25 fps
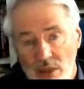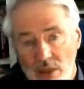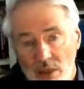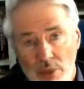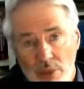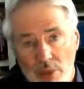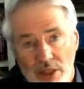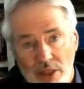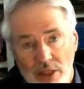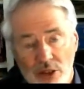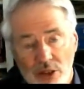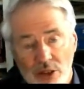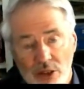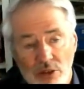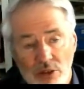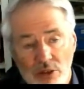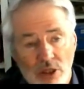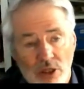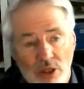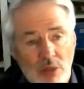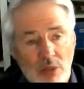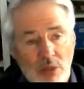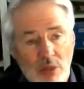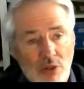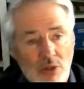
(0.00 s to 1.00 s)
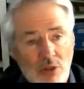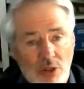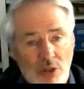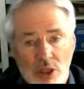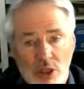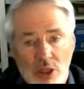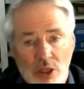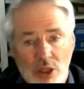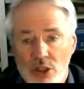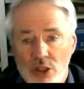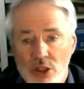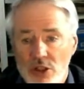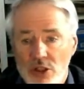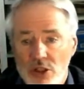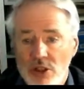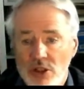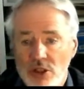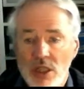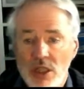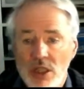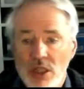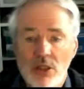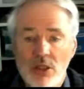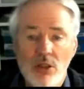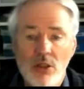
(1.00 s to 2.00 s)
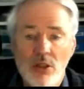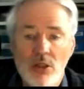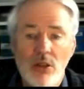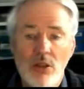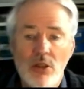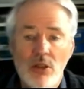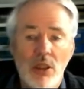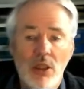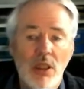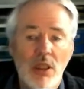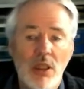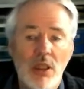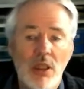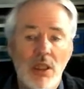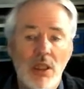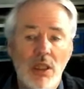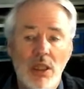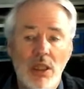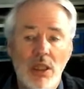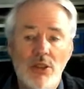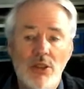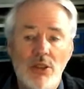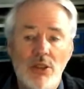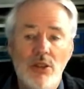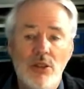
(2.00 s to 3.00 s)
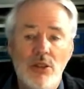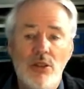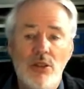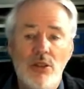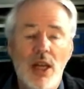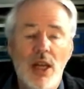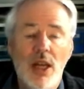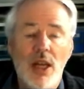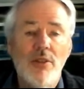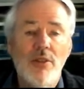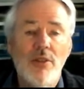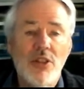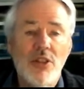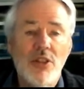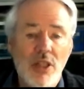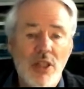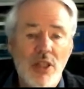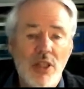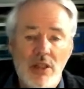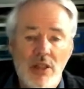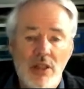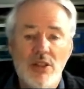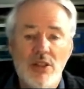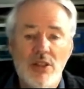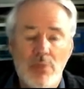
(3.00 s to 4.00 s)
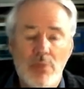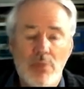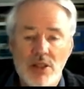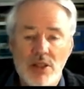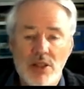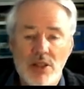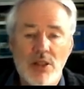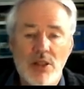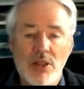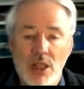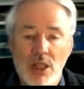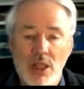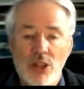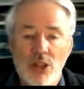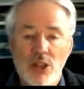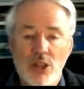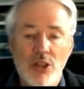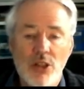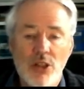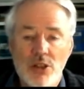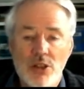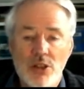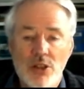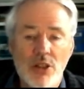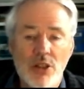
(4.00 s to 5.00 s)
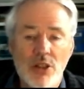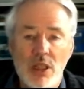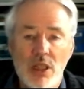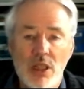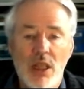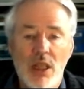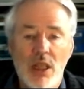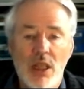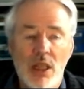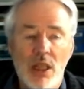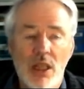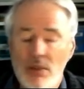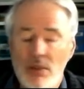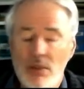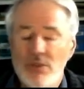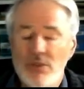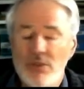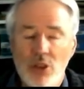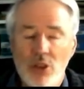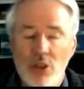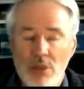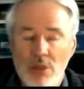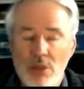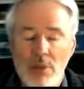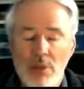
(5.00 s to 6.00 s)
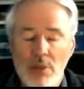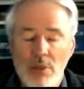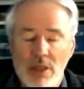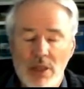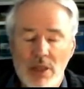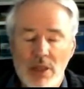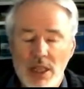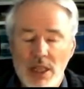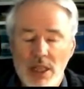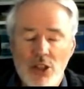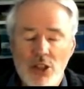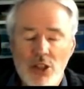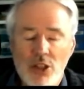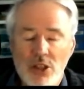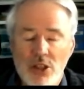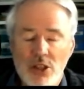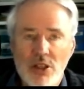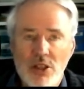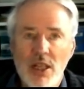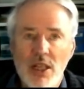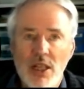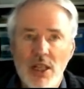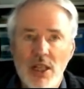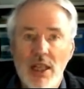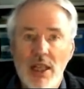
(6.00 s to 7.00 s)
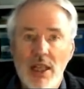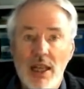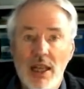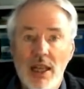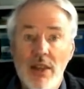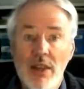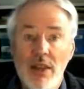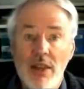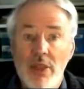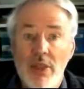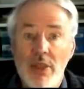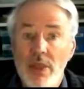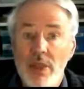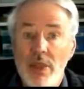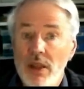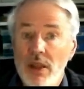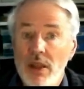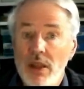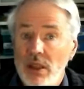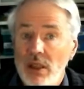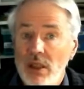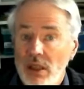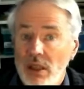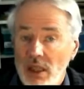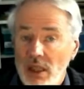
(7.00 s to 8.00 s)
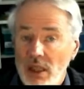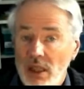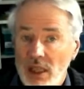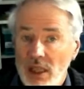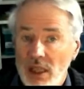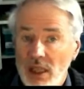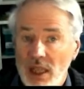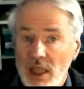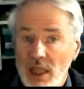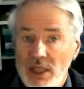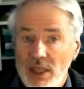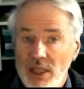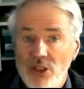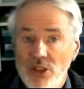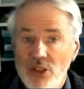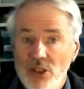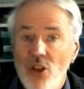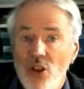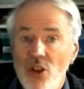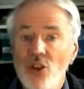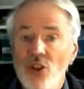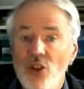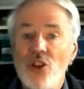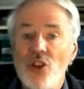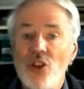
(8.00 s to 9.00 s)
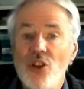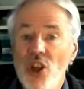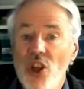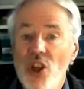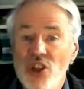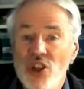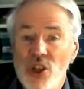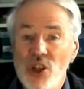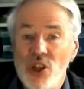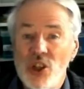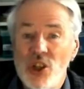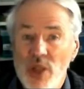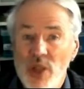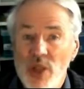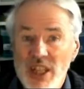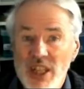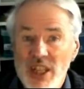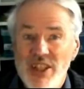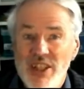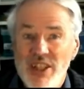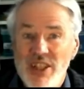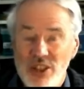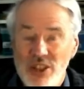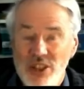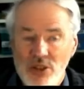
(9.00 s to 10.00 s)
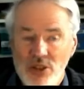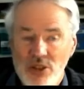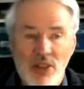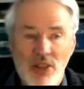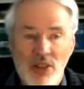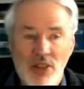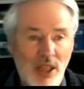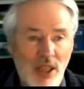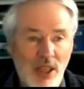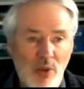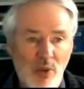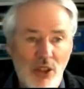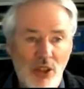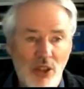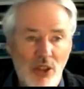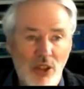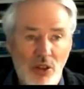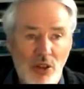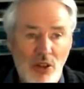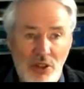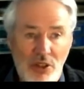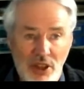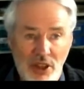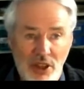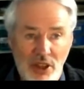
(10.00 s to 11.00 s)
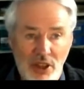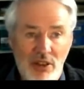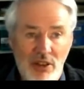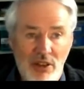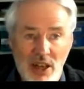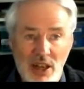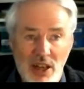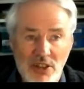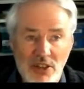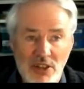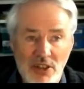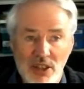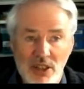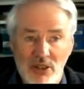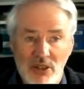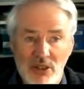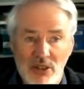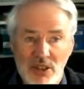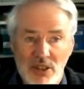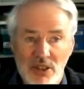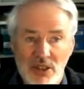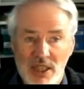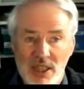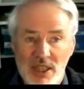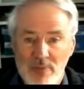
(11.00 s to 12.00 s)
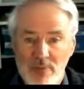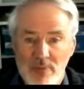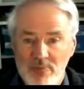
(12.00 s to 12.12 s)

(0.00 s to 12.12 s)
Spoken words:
practical terms, researchers need to have a series of presentations, publications, and it's not so easy to do that when you're theorizing all the time.